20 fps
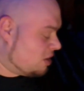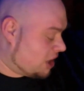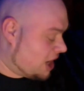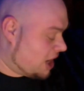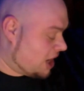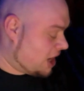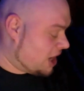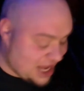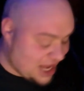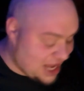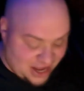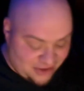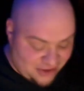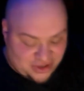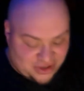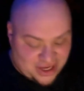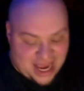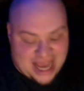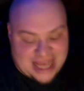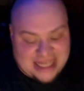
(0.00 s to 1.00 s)
if you guys
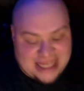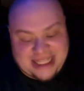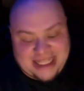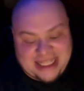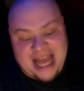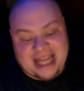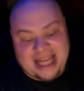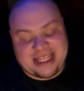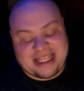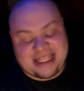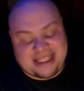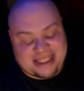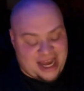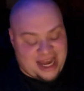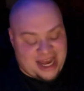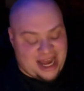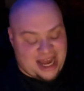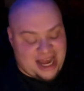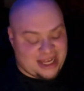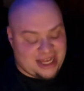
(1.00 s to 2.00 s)
like this
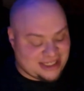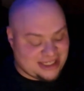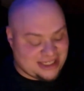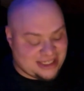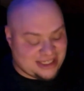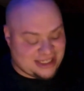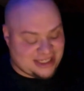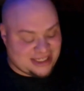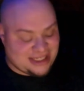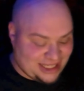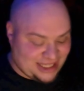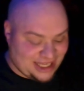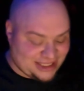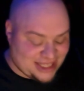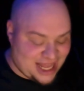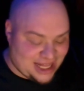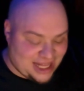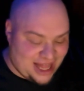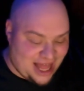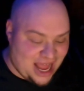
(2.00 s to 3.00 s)
content, click that
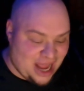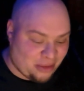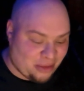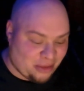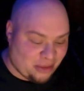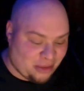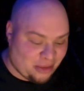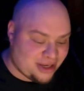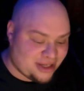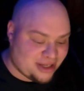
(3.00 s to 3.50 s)
like button.